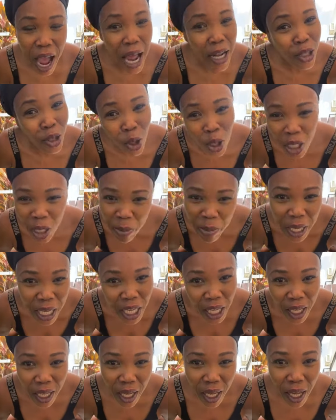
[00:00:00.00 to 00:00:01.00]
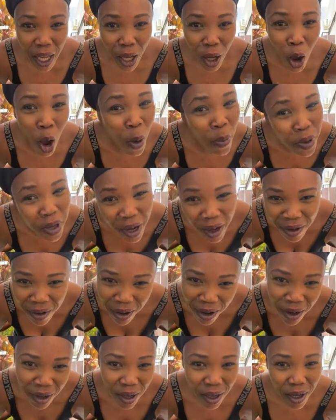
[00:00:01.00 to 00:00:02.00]
Anthony B, come
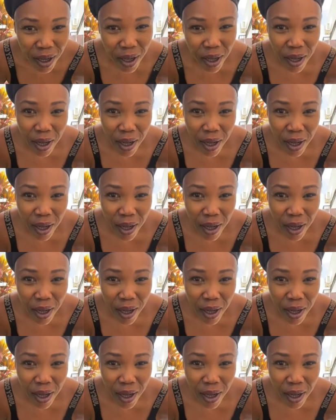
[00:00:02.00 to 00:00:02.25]
here now.